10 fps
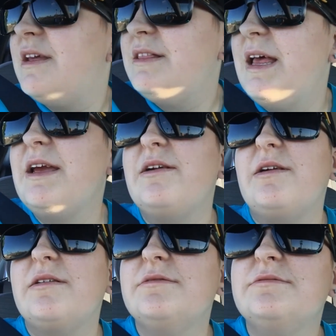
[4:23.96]
and
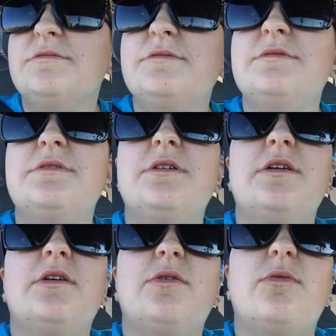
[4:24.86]
later
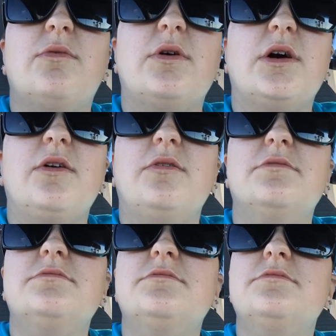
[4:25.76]
we'll go